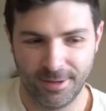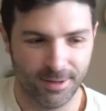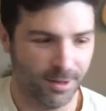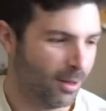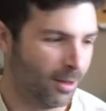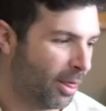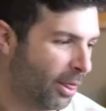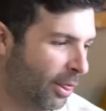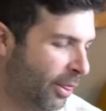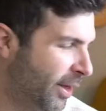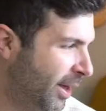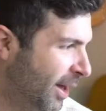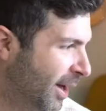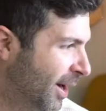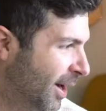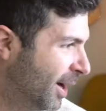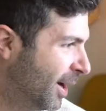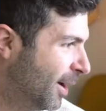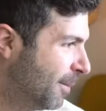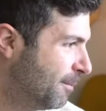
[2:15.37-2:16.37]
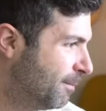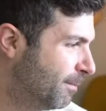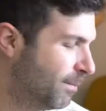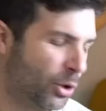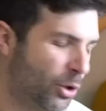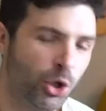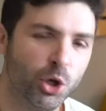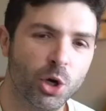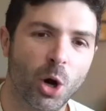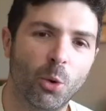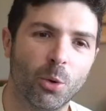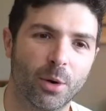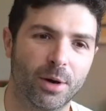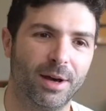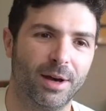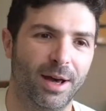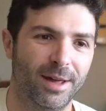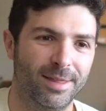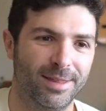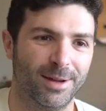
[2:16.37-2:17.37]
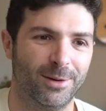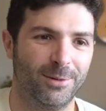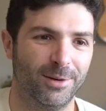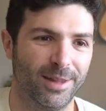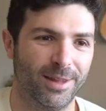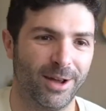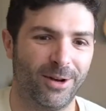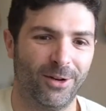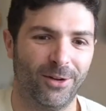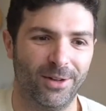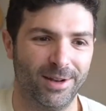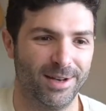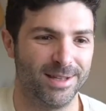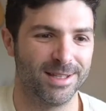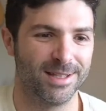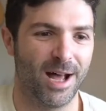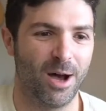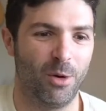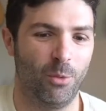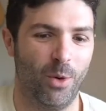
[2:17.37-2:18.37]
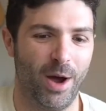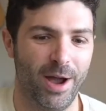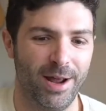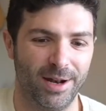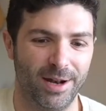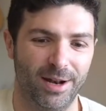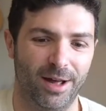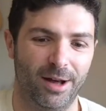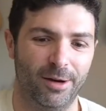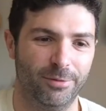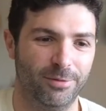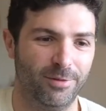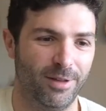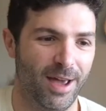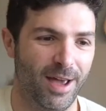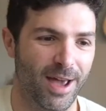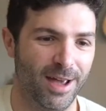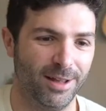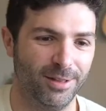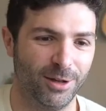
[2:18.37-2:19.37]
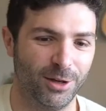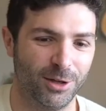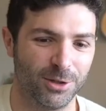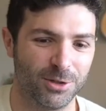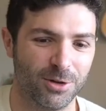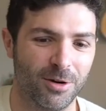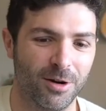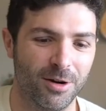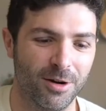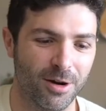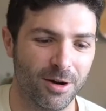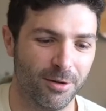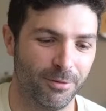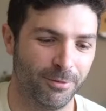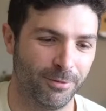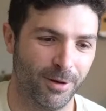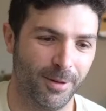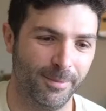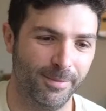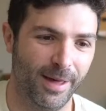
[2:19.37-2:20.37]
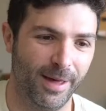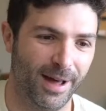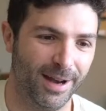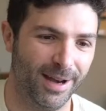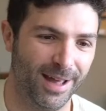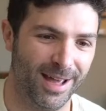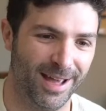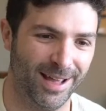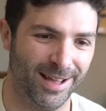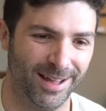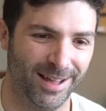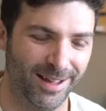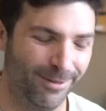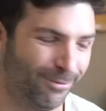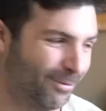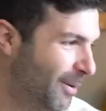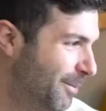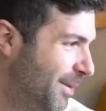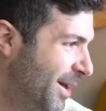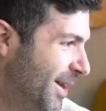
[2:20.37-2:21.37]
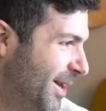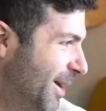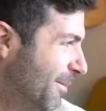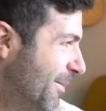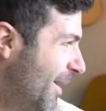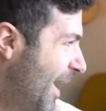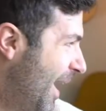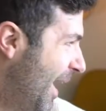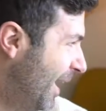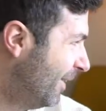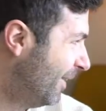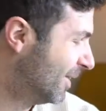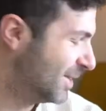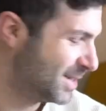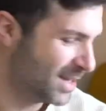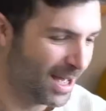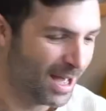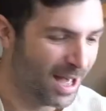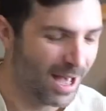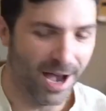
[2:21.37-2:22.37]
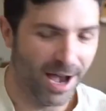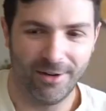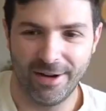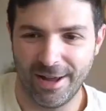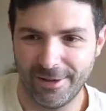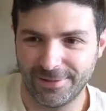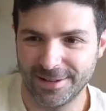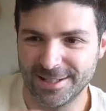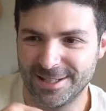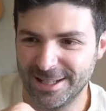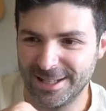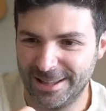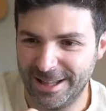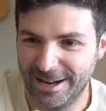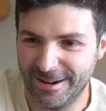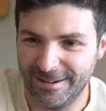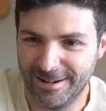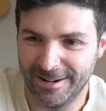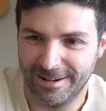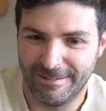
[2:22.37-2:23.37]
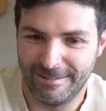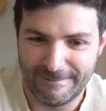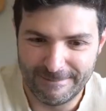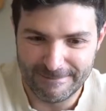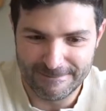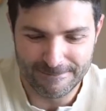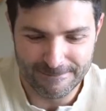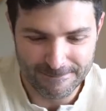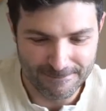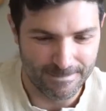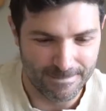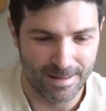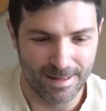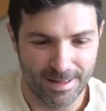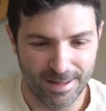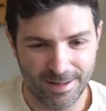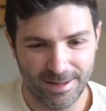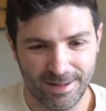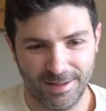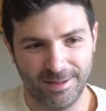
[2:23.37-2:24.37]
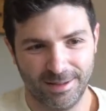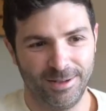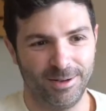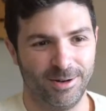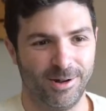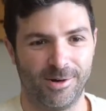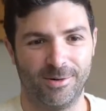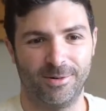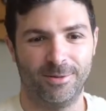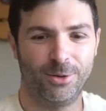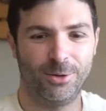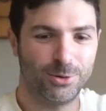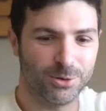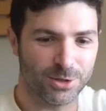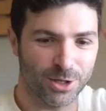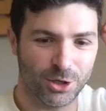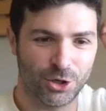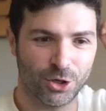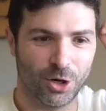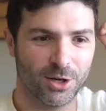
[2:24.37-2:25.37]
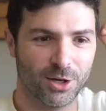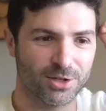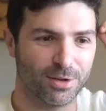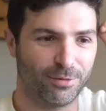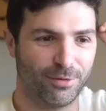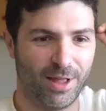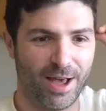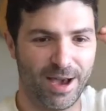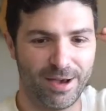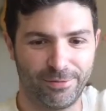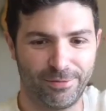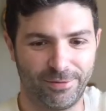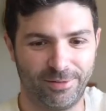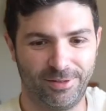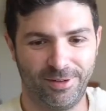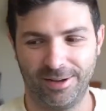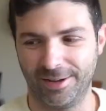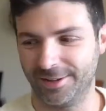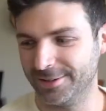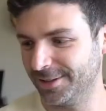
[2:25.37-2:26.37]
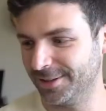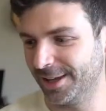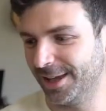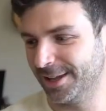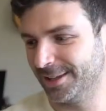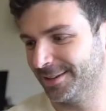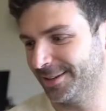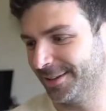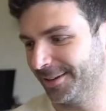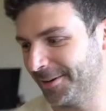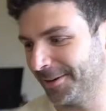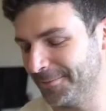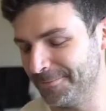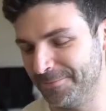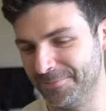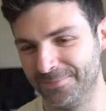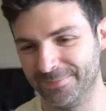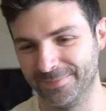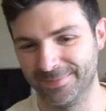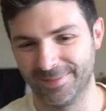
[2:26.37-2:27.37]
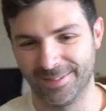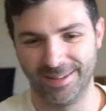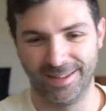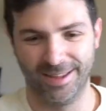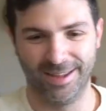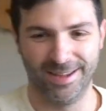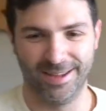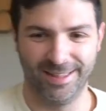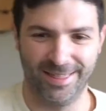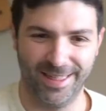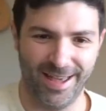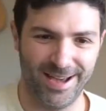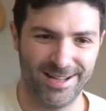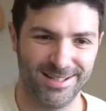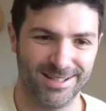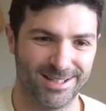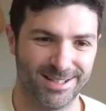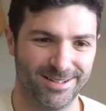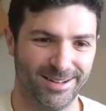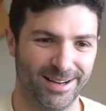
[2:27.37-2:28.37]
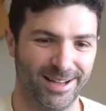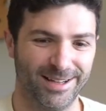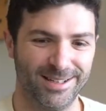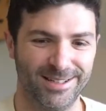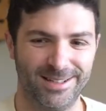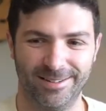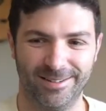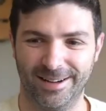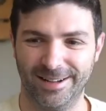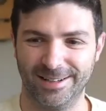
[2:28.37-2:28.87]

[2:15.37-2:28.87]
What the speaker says: The yoke, I think what they call it, is not wide enough to hang the guitar from that, from any of my hangers. I would have to sit there and, use the jaws of life to get the 8-string into it.